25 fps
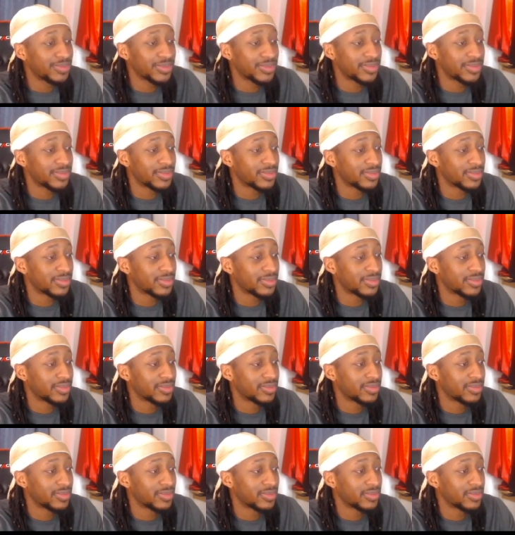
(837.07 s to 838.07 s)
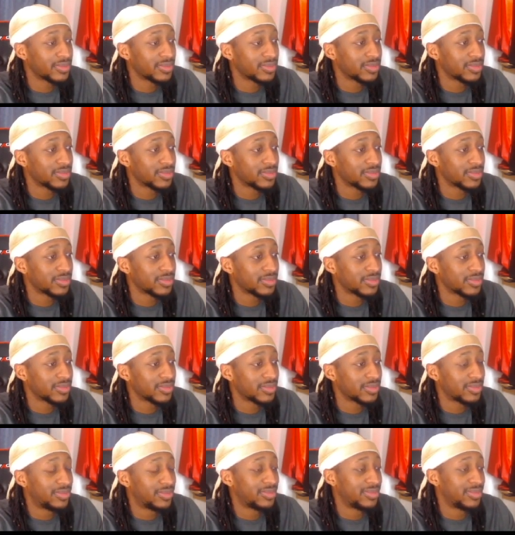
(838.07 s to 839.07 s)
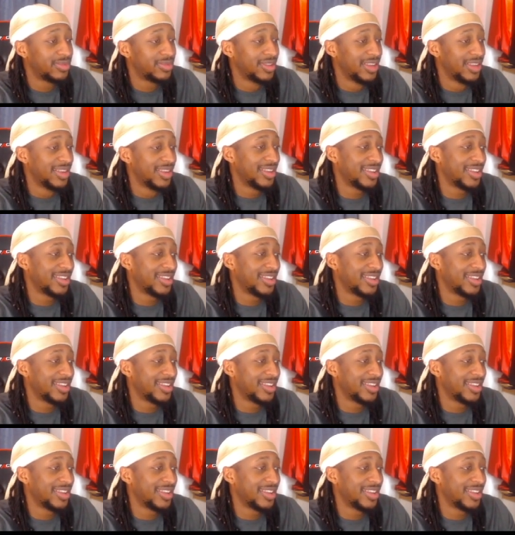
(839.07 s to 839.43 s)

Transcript: Nobody speaks.